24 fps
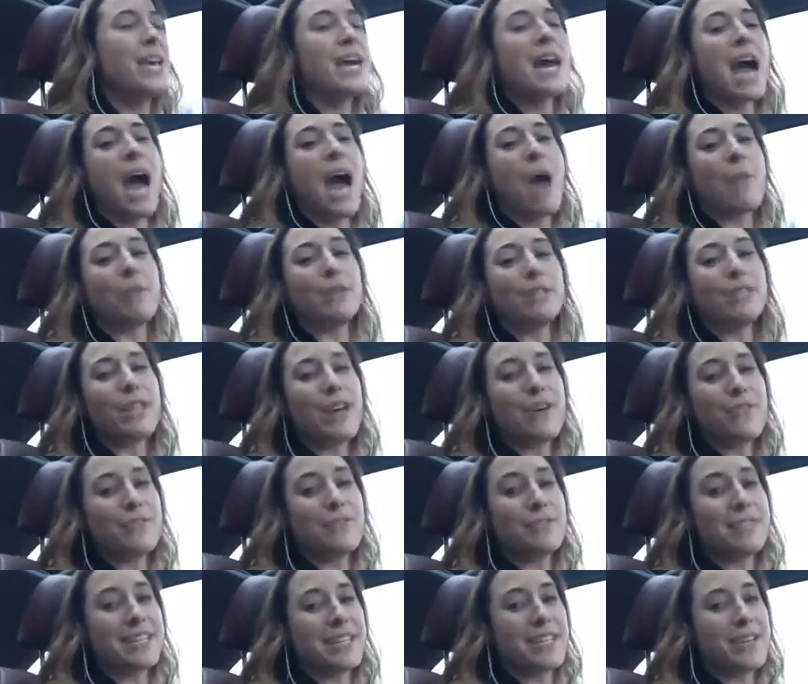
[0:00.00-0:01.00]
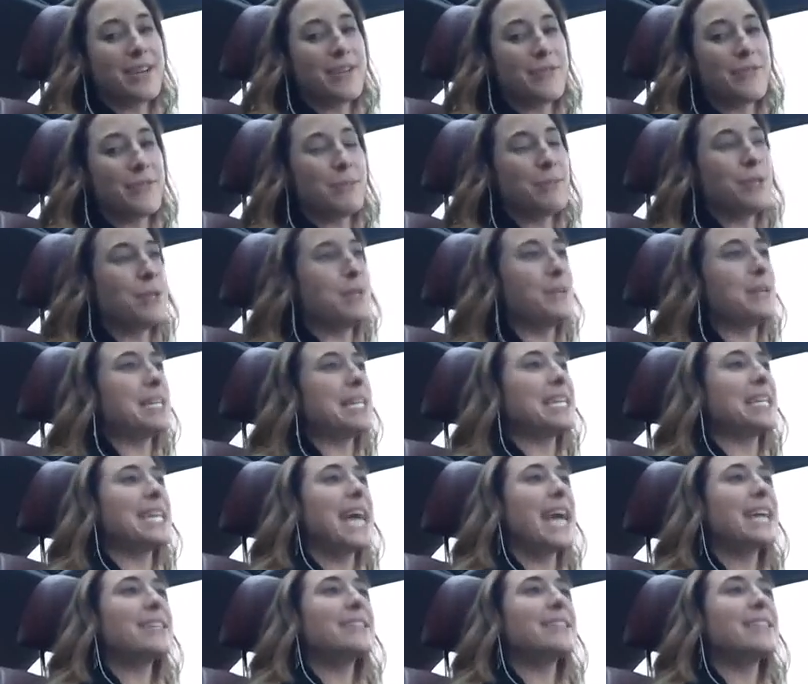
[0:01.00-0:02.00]
I would love to hear from you and
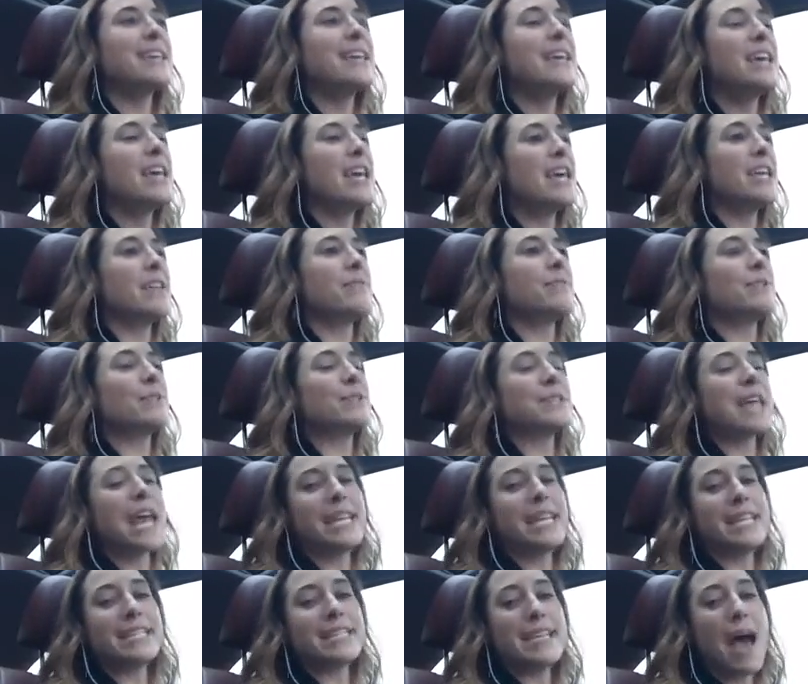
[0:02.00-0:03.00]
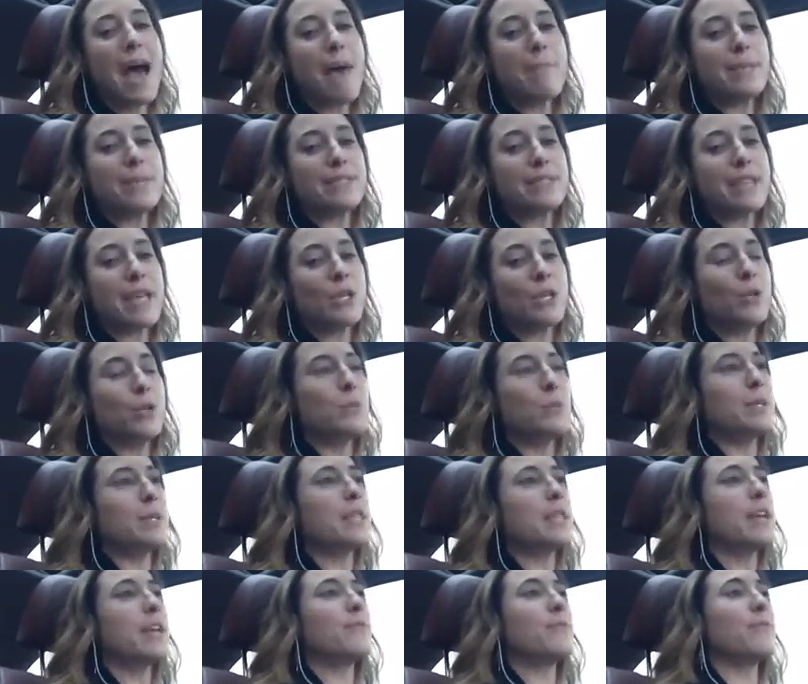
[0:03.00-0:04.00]
connect. And if there's any topics that you
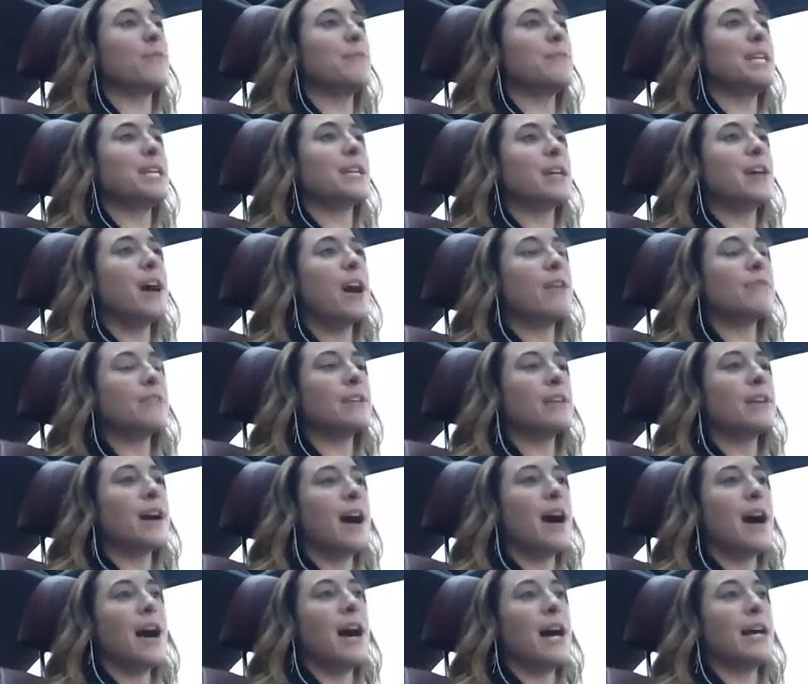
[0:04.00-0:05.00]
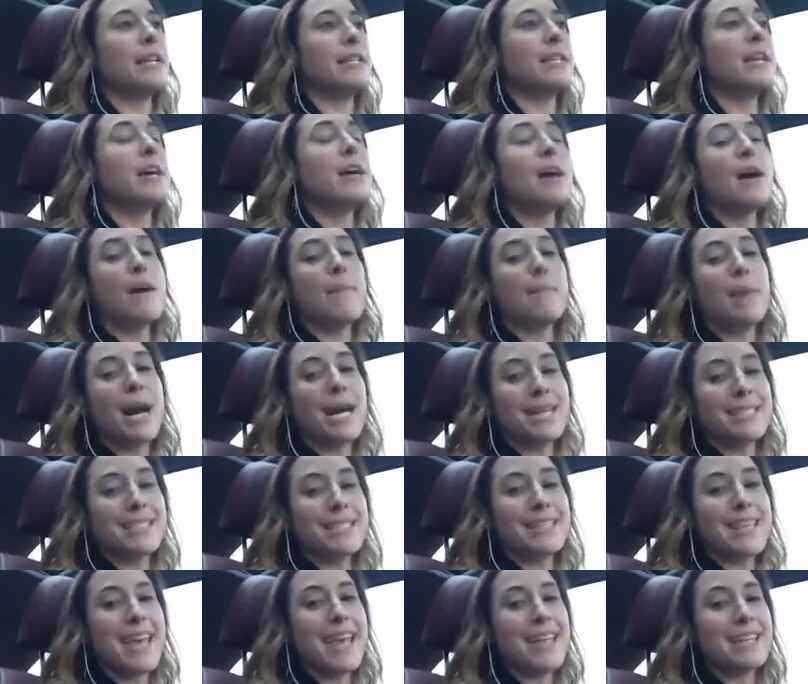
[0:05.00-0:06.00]
would like for me to cover on
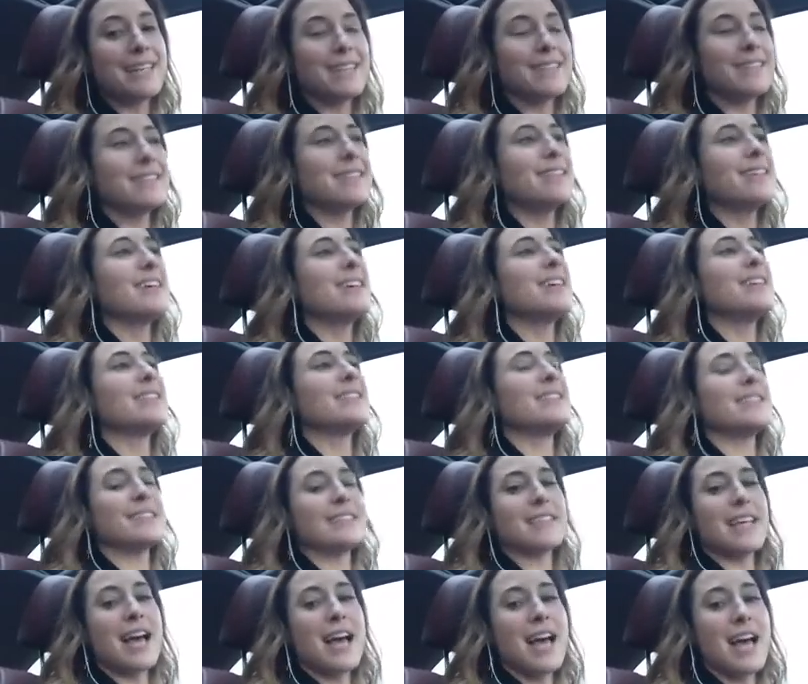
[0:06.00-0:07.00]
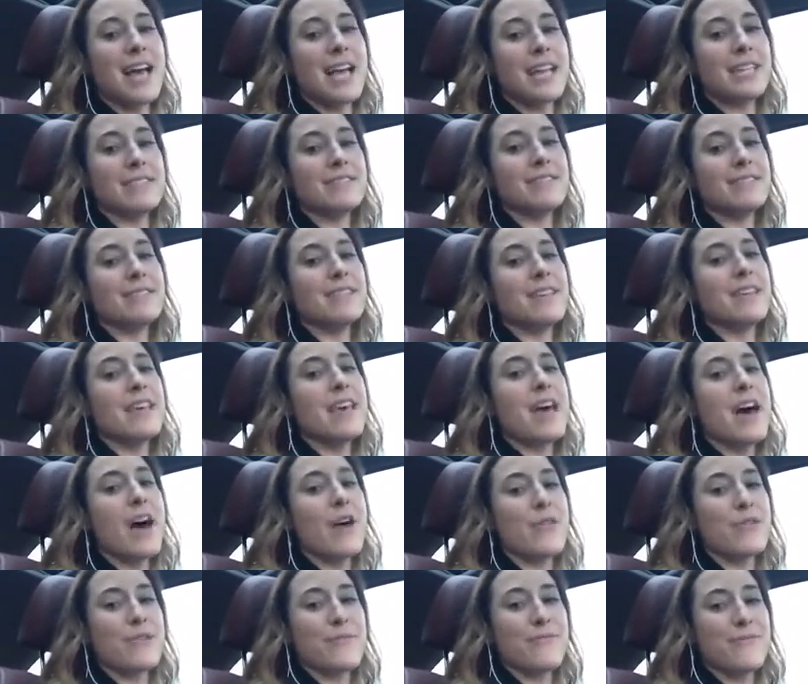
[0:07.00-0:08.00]
mindset, design,
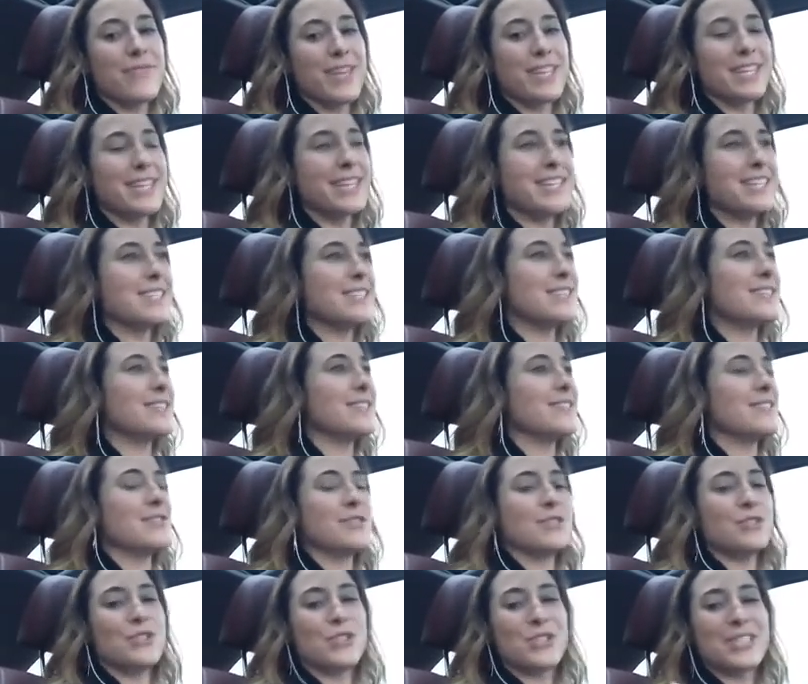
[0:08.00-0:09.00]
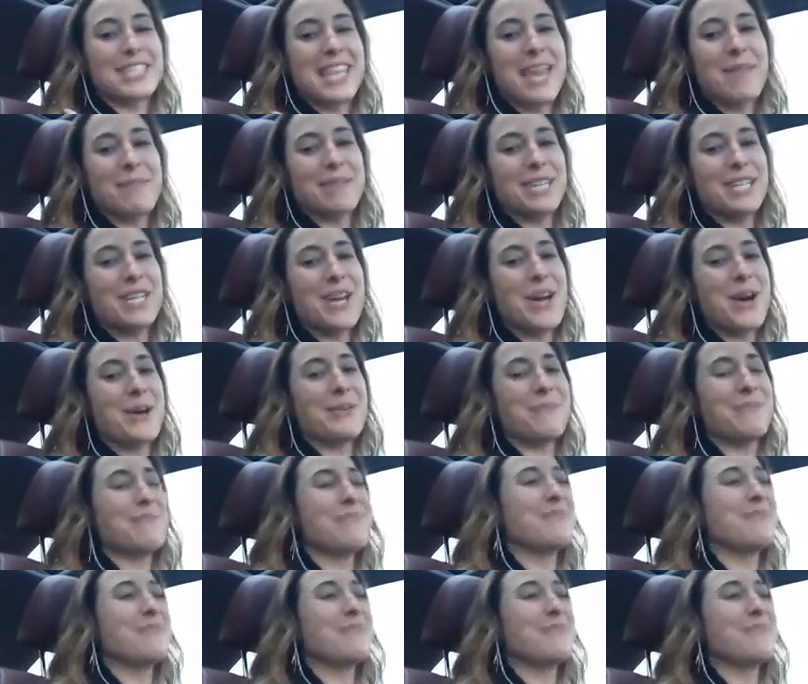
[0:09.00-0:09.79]
health and fitness, just let me know.